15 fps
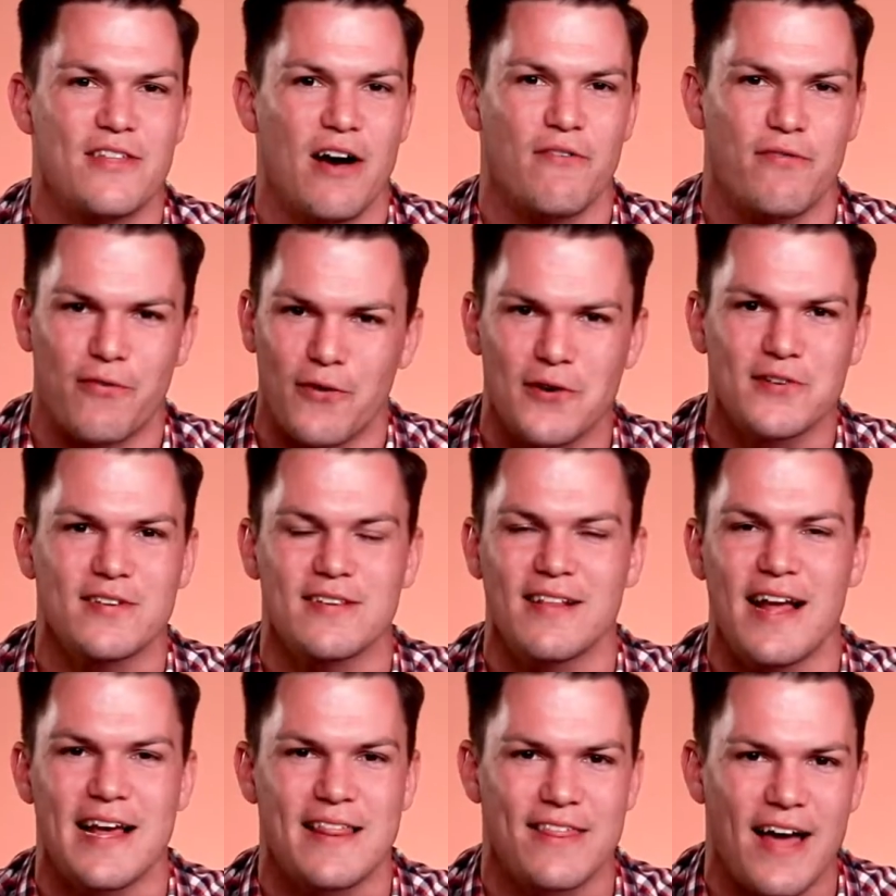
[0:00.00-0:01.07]
a verse
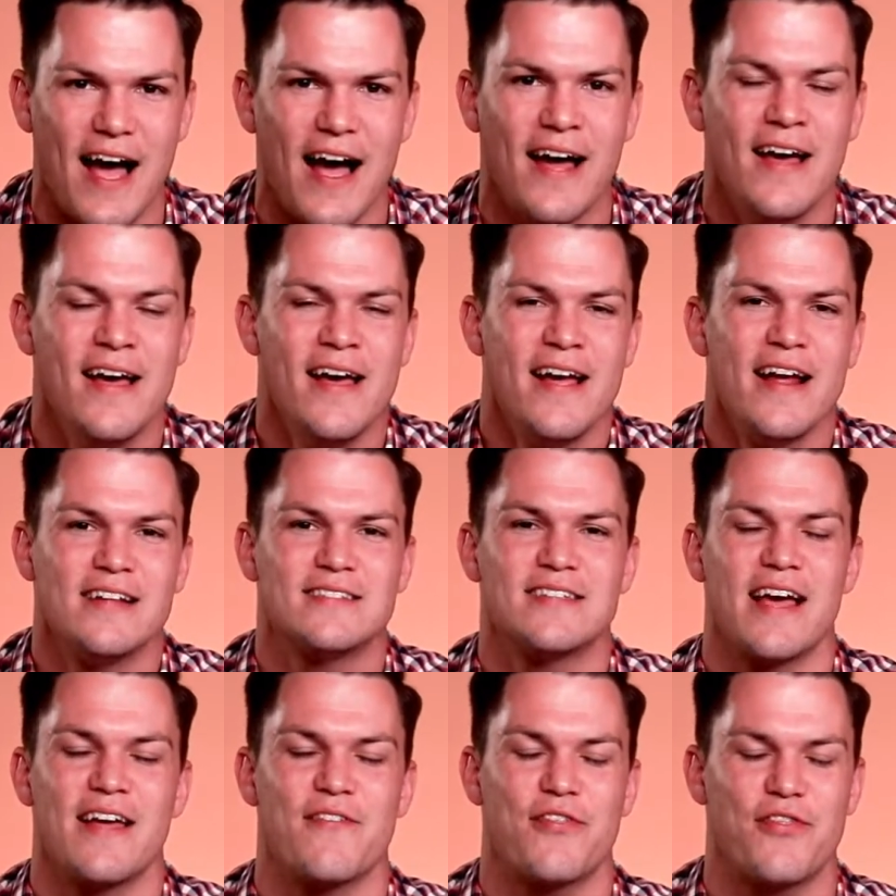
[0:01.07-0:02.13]
like that and say,